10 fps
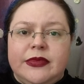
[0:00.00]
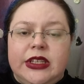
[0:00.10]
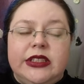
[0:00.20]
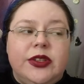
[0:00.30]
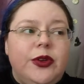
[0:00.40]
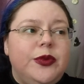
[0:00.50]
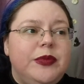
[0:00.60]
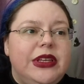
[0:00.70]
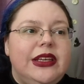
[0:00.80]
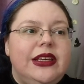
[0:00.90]
He told
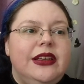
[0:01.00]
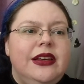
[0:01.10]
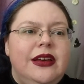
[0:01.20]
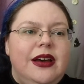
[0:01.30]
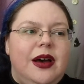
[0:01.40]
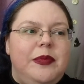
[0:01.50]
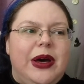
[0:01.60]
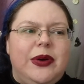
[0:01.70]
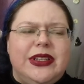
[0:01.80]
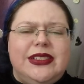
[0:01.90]
me
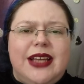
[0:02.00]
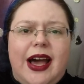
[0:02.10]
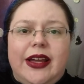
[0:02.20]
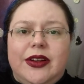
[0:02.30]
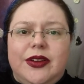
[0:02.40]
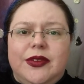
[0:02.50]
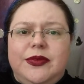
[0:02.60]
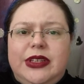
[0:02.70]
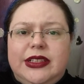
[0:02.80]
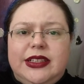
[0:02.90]
about a dire
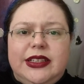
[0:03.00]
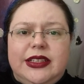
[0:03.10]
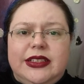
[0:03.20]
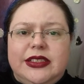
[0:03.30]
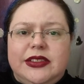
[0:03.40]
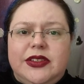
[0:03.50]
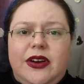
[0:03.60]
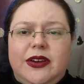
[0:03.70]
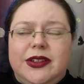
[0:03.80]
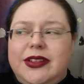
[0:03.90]
feeling in his
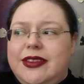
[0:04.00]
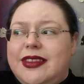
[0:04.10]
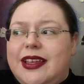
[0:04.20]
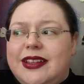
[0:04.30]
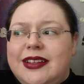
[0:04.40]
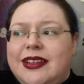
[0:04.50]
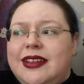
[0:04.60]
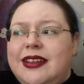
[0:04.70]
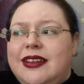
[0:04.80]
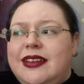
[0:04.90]
heart that
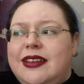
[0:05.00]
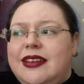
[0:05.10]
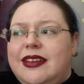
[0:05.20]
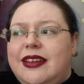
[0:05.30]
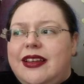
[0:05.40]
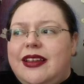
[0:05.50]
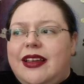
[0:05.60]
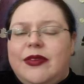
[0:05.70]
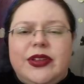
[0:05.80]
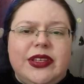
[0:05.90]

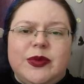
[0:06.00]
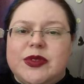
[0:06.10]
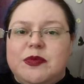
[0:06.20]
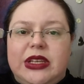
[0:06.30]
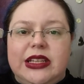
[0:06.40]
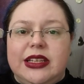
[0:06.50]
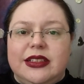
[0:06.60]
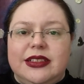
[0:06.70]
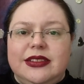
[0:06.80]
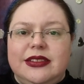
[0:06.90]
everything was
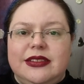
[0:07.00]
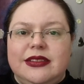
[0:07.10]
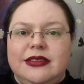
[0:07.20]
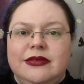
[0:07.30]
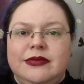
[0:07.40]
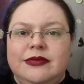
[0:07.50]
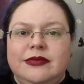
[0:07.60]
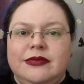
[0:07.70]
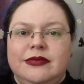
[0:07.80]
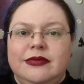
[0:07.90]
meaningless,
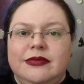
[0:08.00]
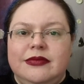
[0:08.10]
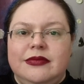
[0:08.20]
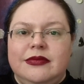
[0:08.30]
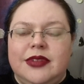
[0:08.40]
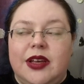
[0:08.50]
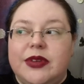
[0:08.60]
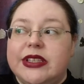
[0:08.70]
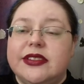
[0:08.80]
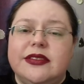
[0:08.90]

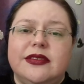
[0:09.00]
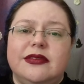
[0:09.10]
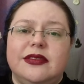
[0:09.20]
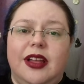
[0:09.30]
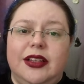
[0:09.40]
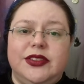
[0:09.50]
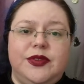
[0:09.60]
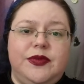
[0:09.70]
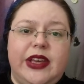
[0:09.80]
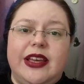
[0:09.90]
of his loss
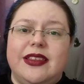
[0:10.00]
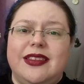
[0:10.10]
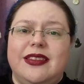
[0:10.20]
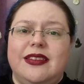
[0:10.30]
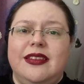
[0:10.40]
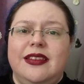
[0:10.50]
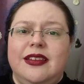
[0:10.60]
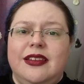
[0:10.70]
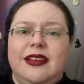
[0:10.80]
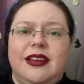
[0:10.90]
of faith
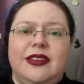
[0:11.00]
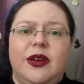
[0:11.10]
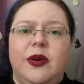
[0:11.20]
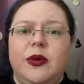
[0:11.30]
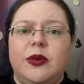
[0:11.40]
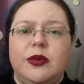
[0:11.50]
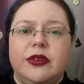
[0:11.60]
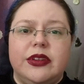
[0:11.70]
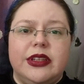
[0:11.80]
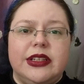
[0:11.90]
and the
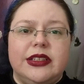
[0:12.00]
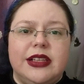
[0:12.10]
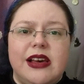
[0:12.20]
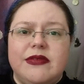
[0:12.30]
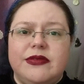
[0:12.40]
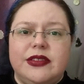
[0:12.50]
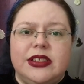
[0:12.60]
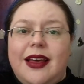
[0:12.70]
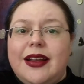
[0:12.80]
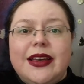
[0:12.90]
hole that it left.
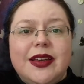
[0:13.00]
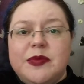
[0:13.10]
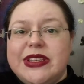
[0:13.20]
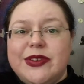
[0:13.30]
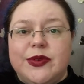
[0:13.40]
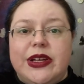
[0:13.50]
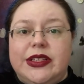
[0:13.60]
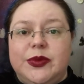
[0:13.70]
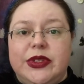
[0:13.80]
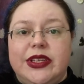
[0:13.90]
And I
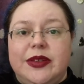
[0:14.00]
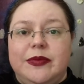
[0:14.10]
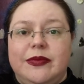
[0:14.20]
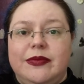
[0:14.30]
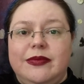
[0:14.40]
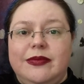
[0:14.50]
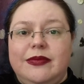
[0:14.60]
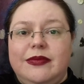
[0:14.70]
commiserated with him